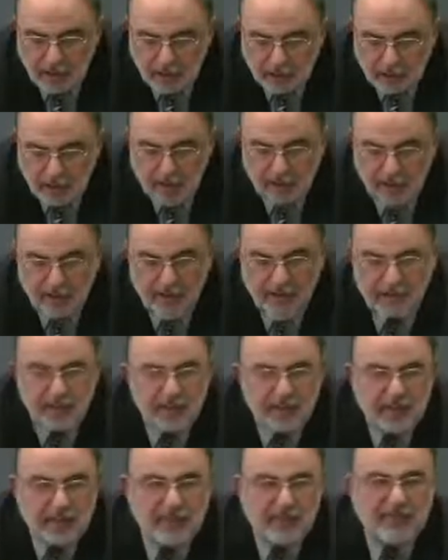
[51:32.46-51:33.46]
Cervantes,
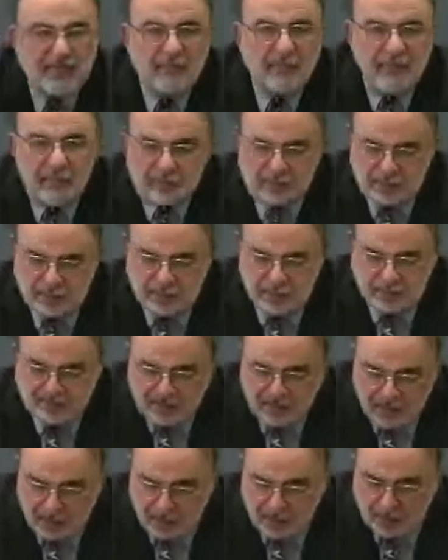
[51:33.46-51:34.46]
as I have mentioned,
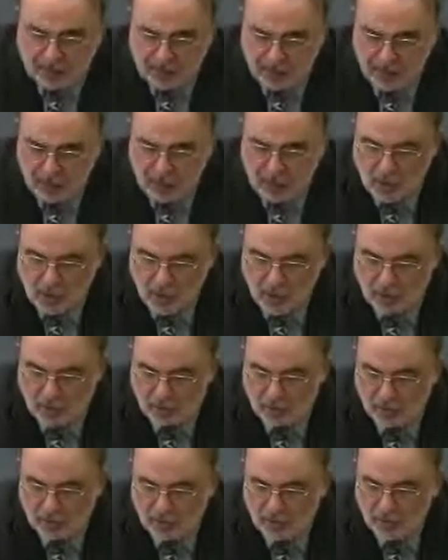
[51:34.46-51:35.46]
favored the long
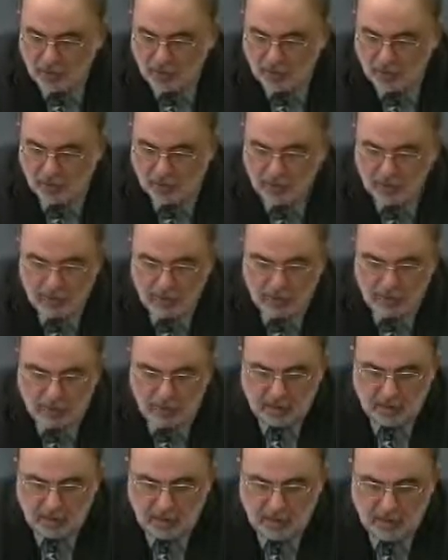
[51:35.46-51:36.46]
short story,
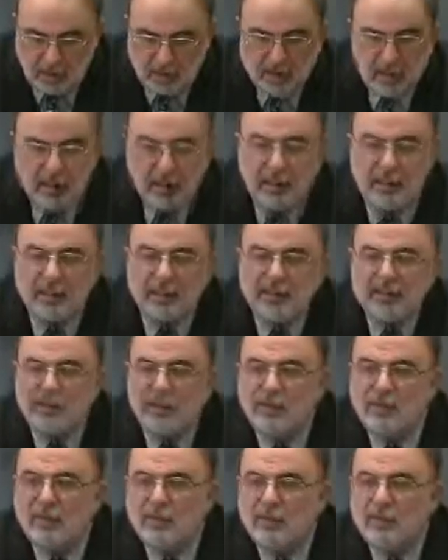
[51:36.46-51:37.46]
like the
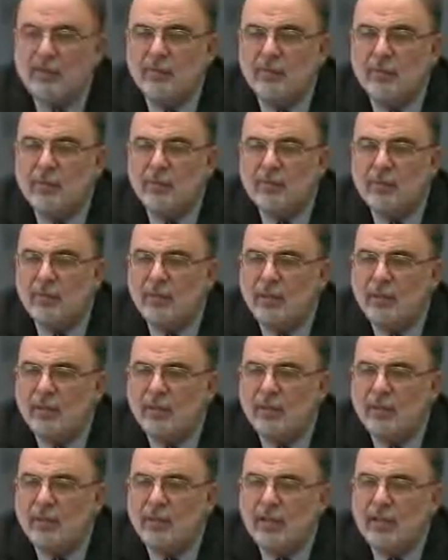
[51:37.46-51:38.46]
several ones we have
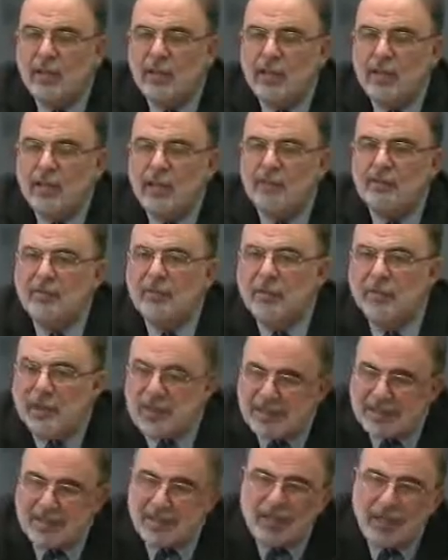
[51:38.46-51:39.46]
encountered,
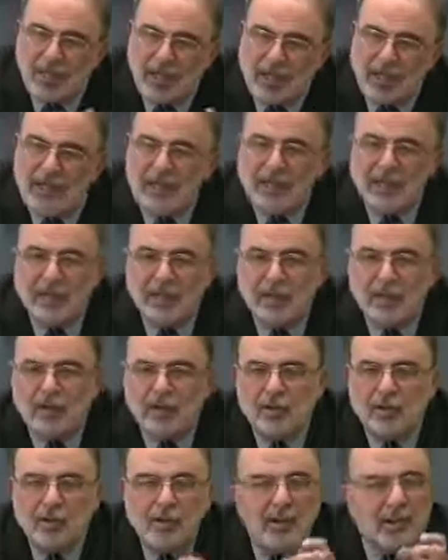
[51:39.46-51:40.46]
intertwined in the
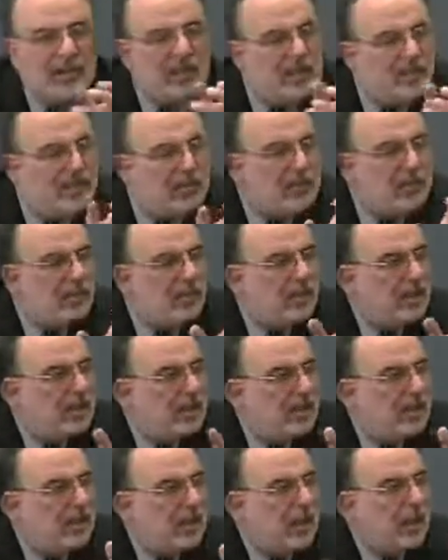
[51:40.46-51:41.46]
Quixote and individually
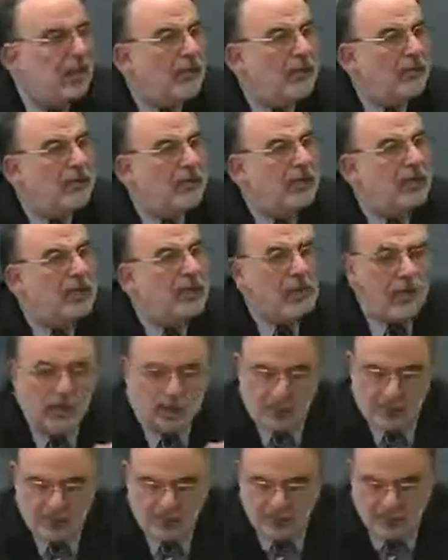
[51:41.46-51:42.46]
in the novel of the
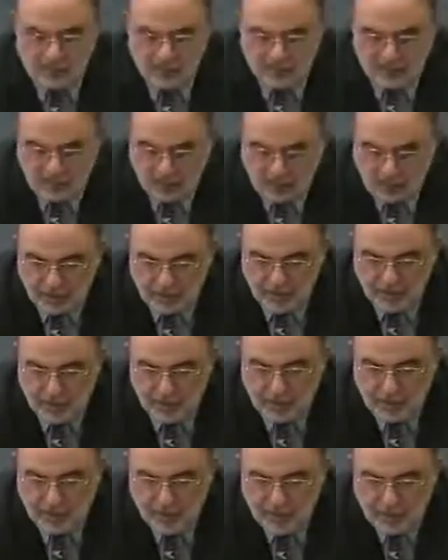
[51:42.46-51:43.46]
curious,
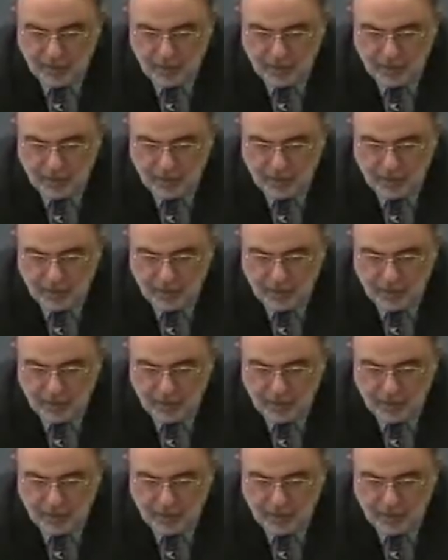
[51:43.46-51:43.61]
impertinent.